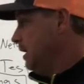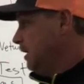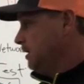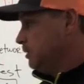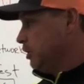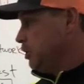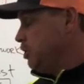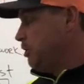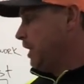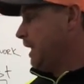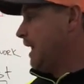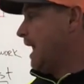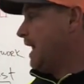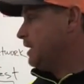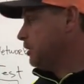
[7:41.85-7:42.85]
So you can
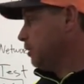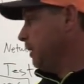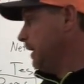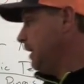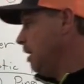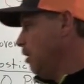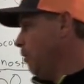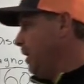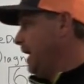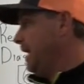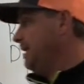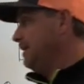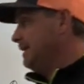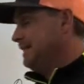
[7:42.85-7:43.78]
actually go in,